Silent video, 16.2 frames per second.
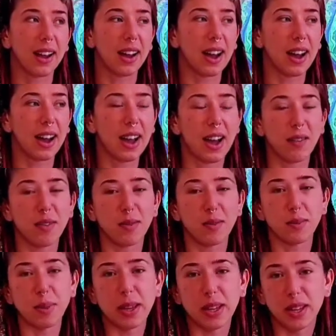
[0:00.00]
I
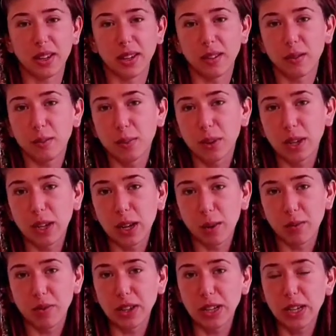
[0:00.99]
haven't been putting
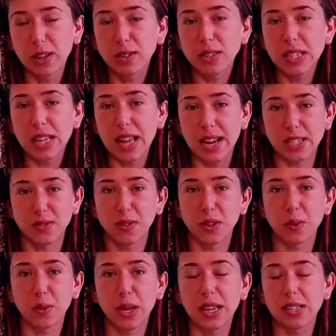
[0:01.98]
up videos the last
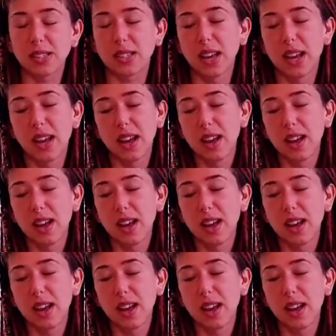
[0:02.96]
few weeks.